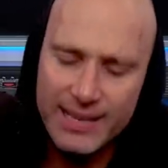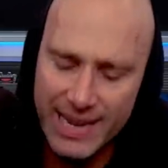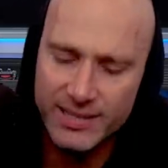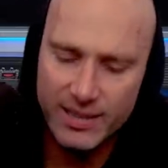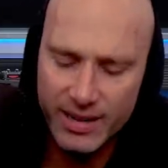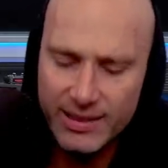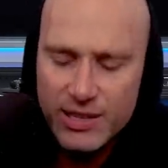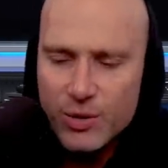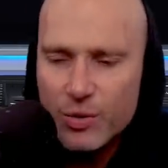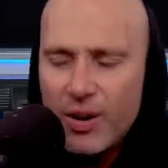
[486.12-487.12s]
yes, I
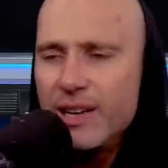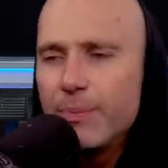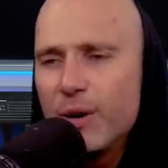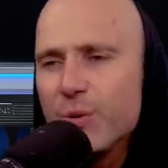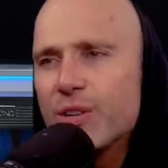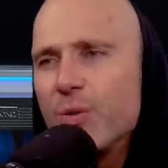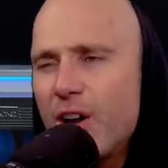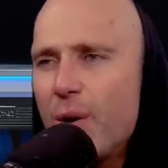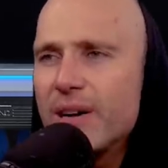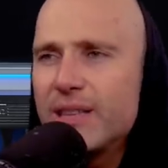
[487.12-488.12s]
think you're right, but also
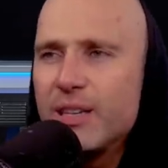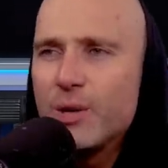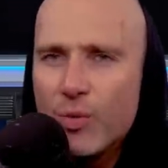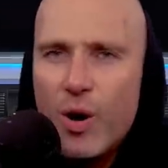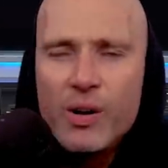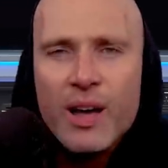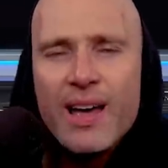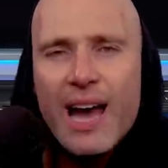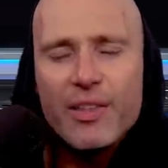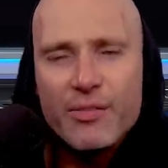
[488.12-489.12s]
no, I think you're wrong.
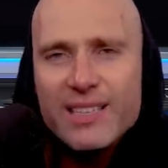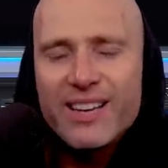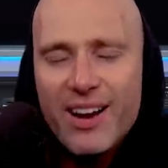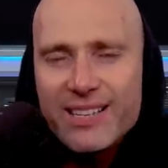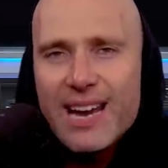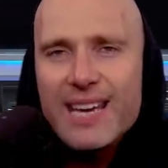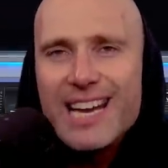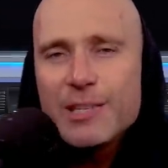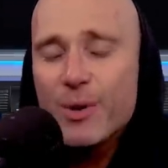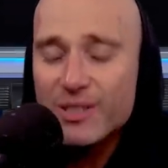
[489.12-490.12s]
And the reason I say that
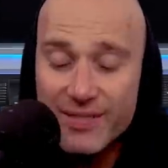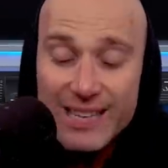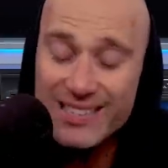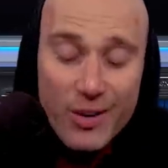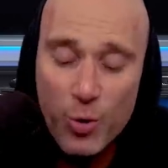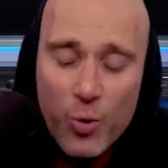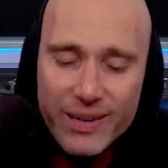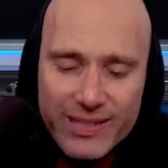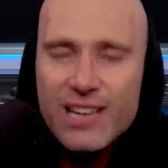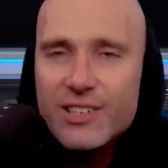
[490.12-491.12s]
is because, as I
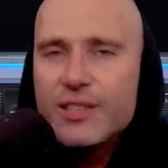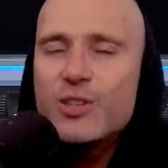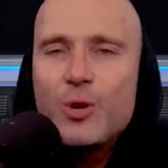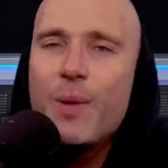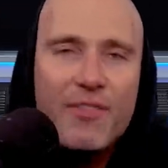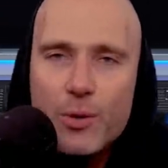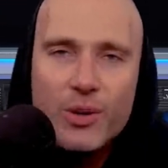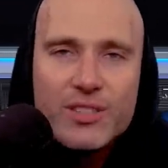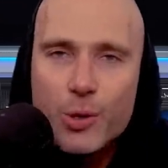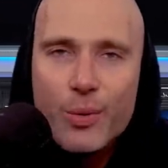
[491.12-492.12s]
always say, just assume
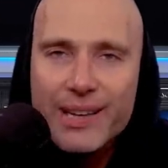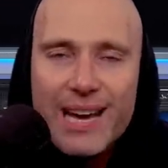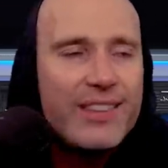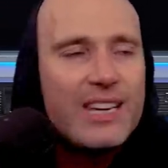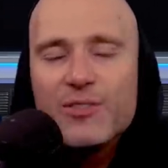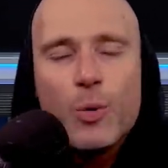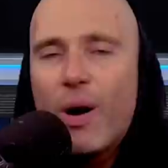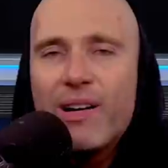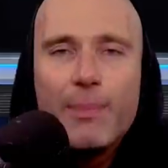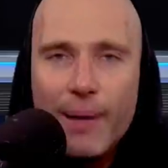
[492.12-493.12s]
everyone's doing it and then you have to
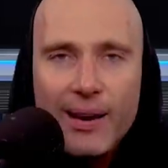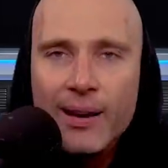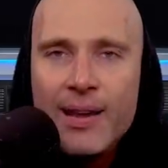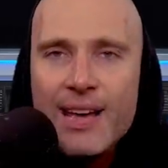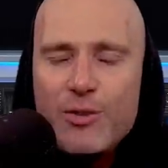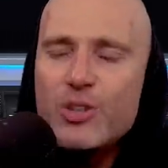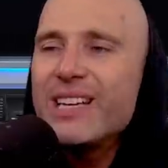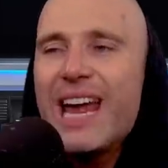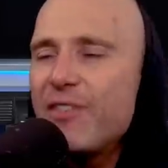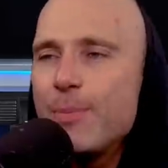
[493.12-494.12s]
worry about it. If you just
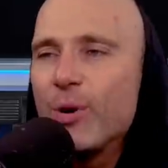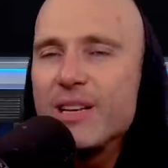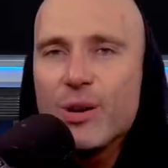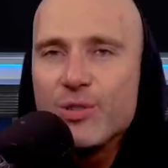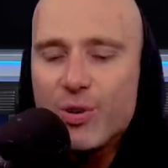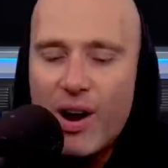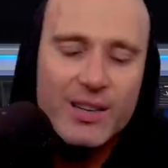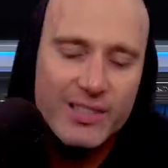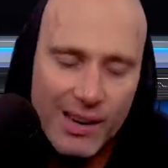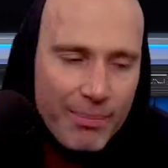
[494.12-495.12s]
think everybody's on
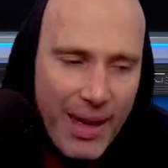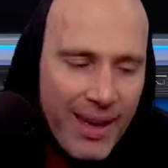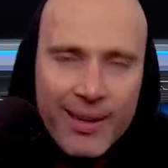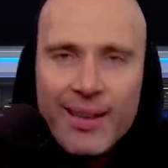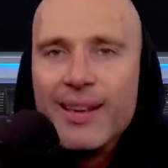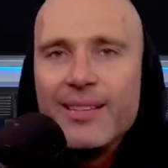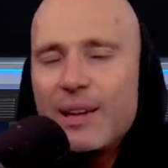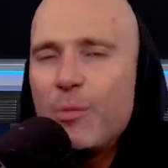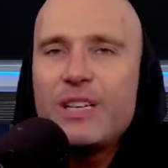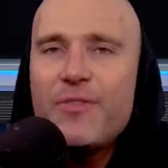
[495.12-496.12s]
drugs, you're like, meh,
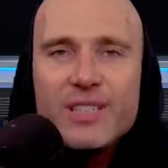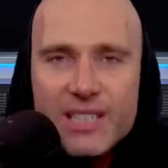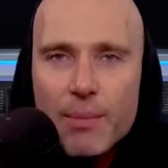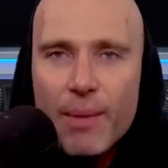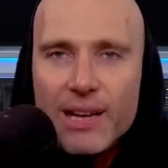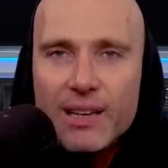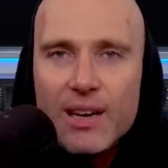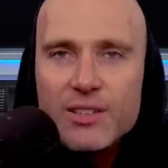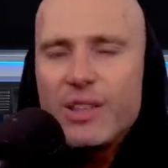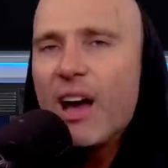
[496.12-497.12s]
then what difference does it make?
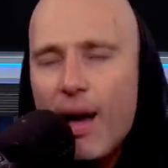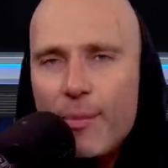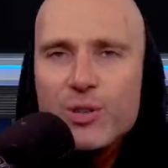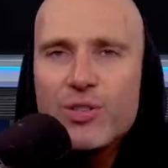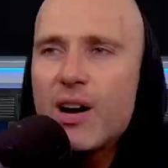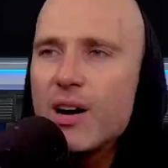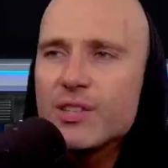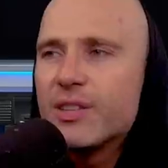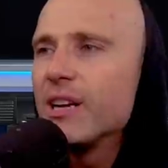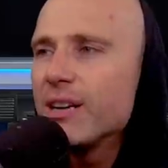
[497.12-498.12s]
So you think I'm on drugs,
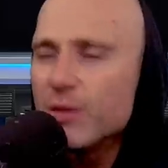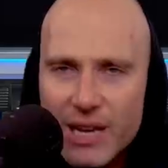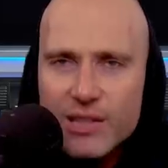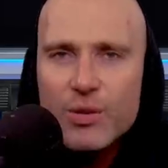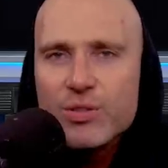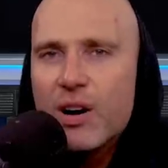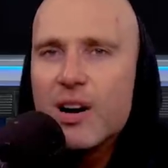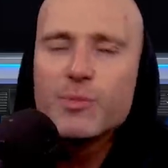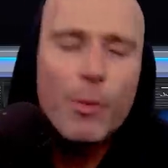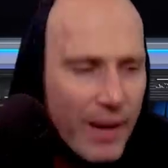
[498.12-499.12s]
you think Greg Doucette's on
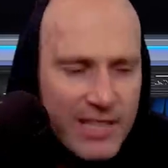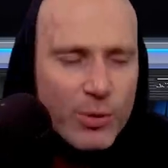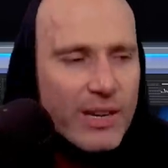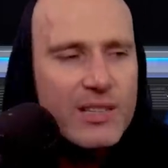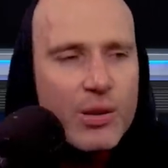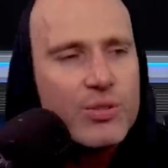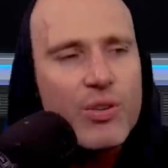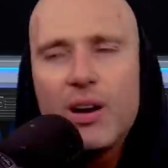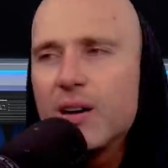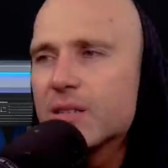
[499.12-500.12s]
drugs, More Plates, More Dates on
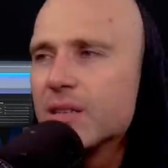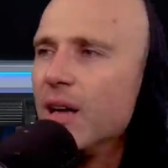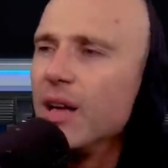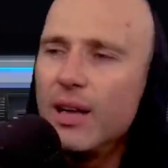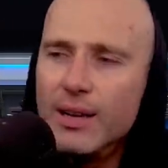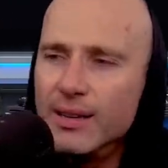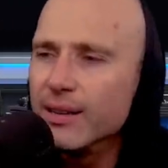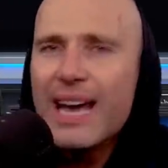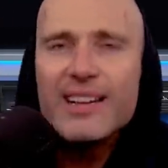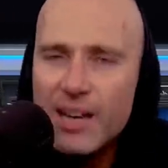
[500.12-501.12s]
drugs,
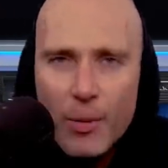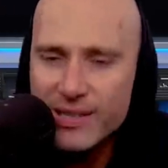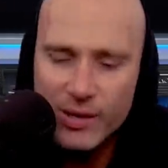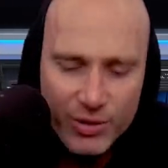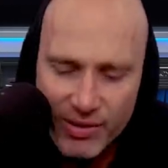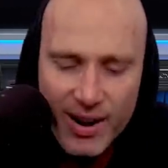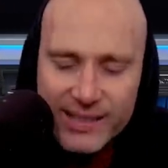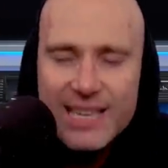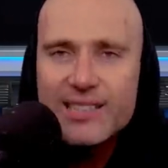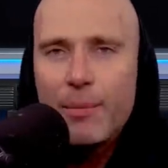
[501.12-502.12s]
Kanye West on
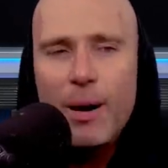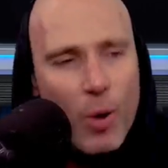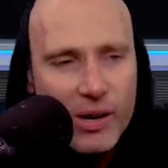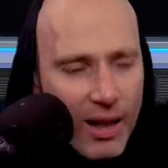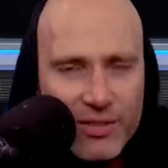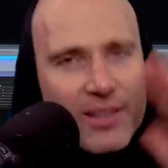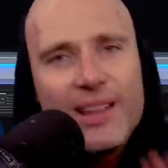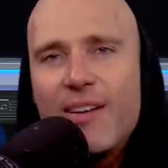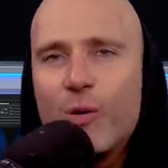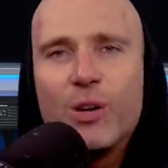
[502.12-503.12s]
drugs, he's come up, What Culture,
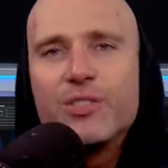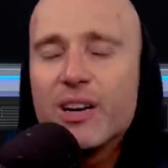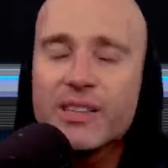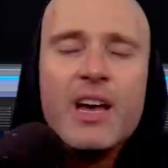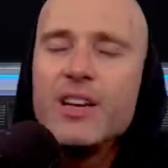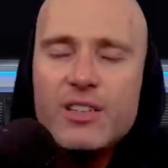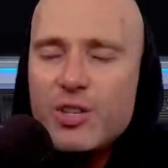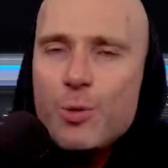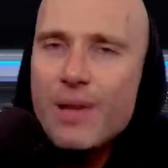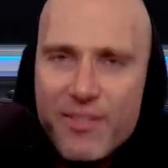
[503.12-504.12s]
they're all on drugs. Just
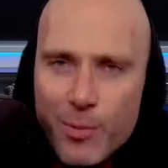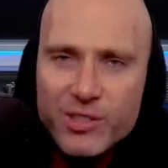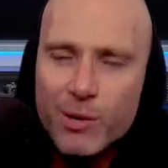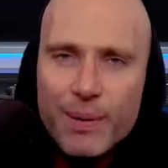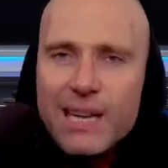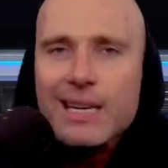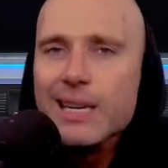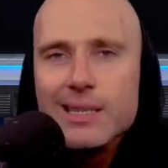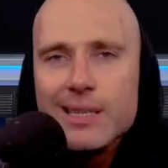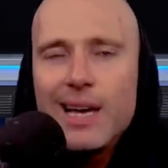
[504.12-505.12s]
assume that everyone's on
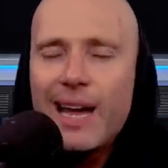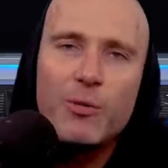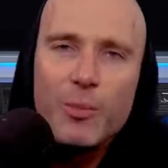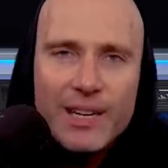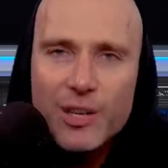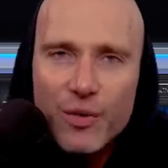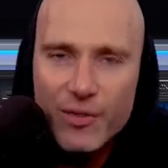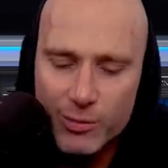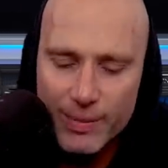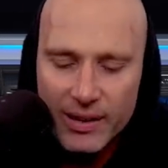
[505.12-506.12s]
PEDs and it will make you
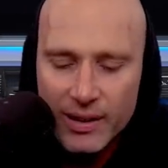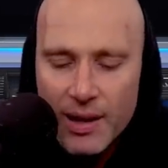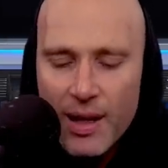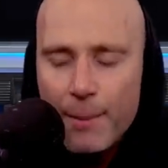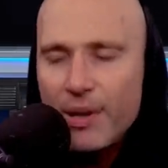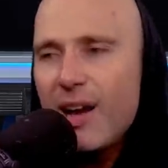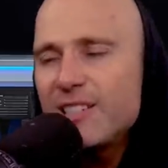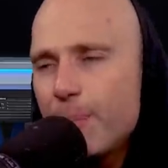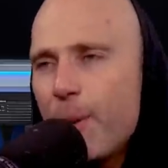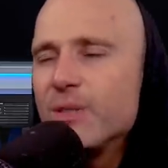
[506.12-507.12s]
feel better. But I
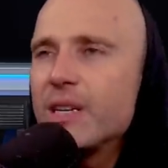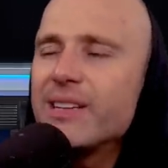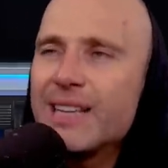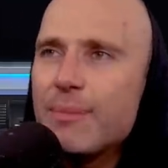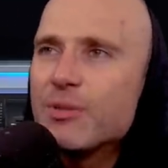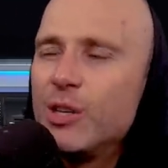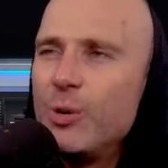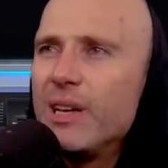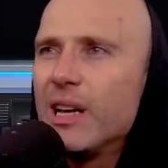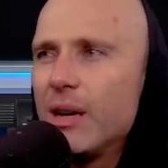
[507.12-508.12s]
suppose there is
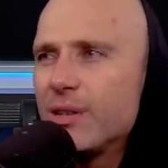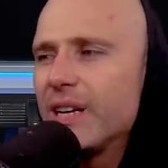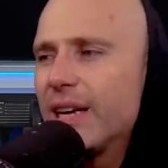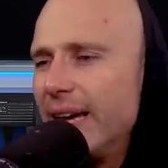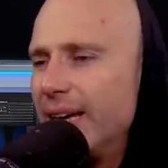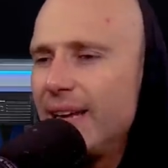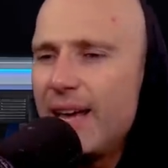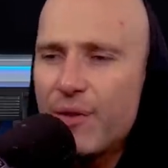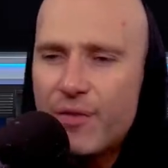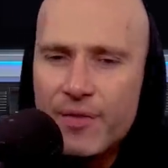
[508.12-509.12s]
absolutely a logic in
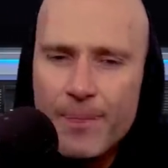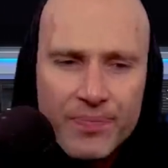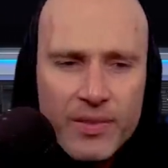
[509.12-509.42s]
if